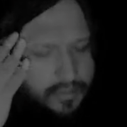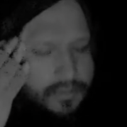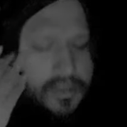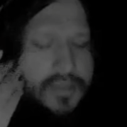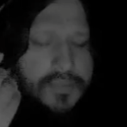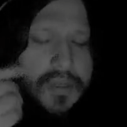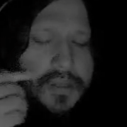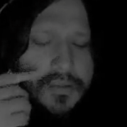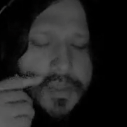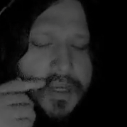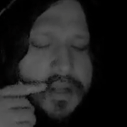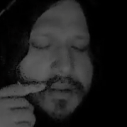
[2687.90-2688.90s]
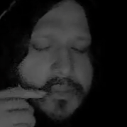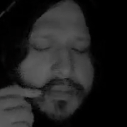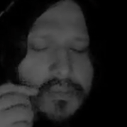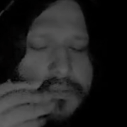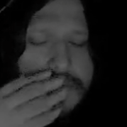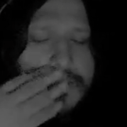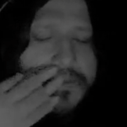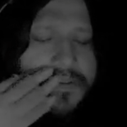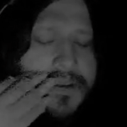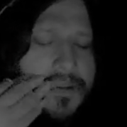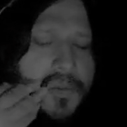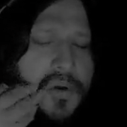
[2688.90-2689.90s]
it's been getting
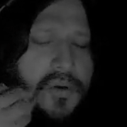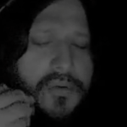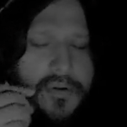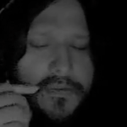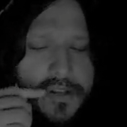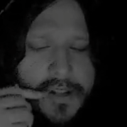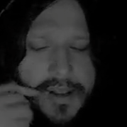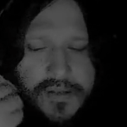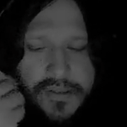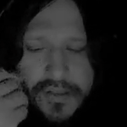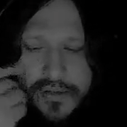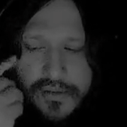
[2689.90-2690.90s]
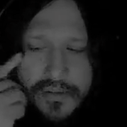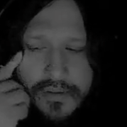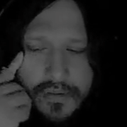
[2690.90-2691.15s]
really potent over the last year.